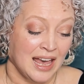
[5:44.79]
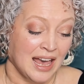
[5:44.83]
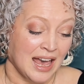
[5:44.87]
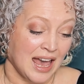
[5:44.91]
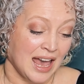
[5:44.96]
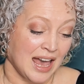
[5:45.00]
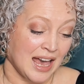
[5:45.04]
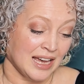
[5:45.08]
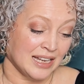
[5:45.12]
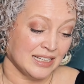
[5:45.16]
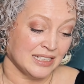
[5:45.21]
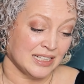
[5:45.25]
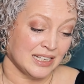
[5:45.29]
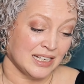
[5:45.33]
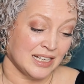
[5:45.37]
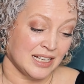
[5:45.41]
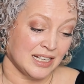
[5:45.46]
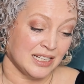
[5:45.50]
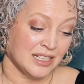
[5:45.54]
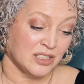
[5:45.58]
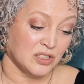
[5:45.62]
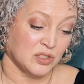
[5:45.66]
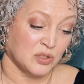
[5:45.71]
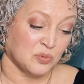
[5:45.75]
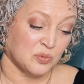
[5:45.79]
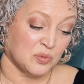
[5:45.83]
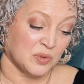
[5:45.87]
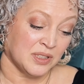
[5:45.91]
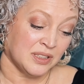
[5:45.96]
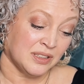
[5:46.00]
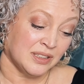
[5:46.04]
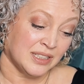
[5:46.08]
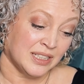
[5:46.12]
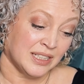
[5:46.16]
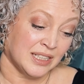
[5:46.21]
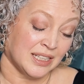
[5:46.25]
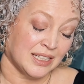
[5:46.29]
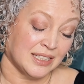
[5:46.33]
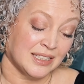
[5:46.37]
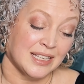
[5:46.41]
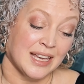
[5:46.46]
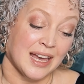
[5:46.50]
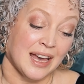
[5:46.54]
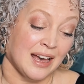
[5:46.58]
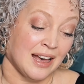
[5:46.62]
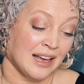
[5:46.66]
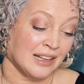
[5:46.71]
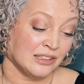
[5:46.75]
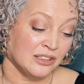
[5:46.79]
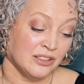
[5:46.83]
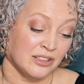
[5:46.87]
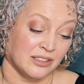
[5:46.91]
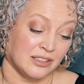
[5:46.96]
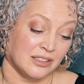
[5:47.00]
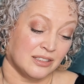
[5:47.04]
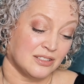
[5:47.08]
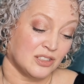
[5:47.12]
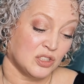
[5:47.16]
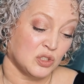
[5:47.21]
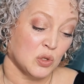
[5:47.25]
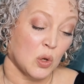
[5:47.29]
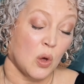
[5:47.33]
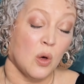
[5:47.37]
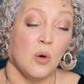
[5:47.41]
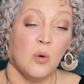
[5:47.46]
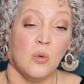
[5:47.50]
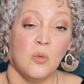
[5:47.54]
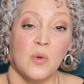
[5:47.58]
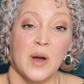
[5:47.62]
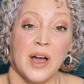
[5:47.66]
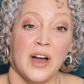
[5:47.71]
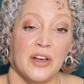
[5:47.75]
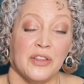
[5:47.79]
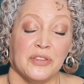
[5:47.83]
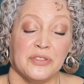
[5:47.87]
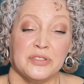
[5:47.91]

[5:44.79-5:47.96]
And it is really, yeah, look, soul wealth.